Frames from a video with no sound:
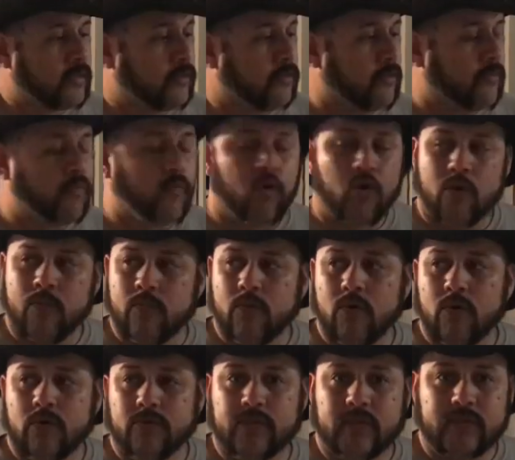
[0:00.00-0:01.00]
the more and
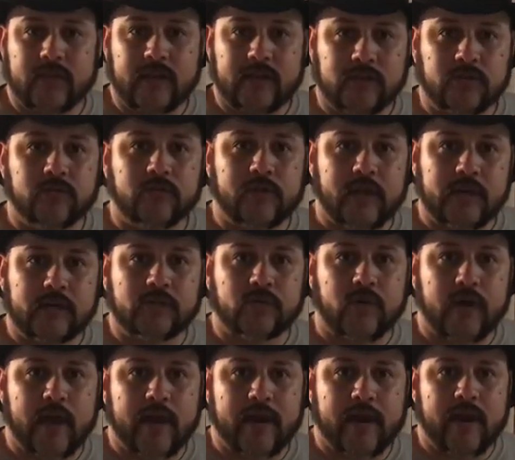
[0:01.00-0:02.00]
more that they do get
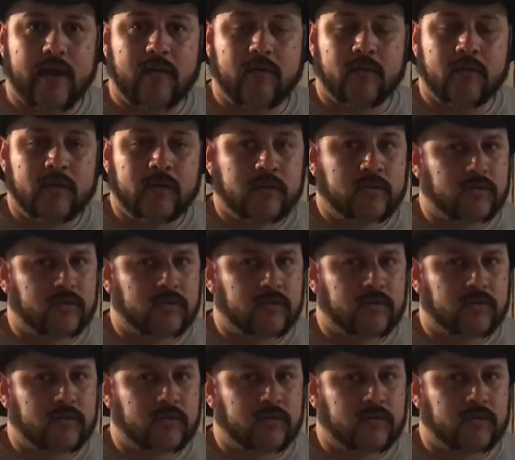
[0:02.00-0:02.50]
dried out.